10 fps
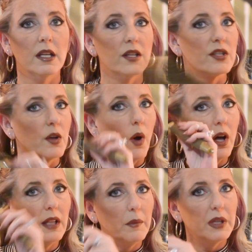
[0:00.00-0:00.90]
So
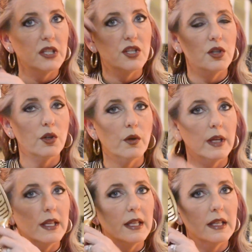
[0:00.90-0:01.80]
all I'm going to do
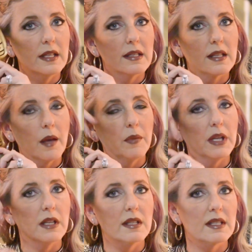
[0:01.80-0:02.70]
is I'm
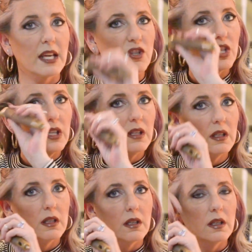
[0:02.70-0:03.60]
going to section
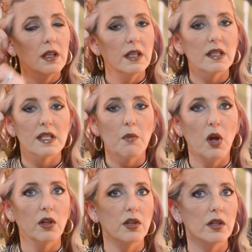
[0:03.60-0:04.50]
into
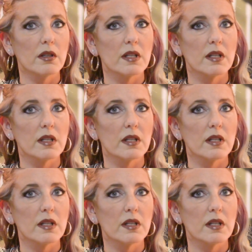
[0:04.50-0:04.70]
smaller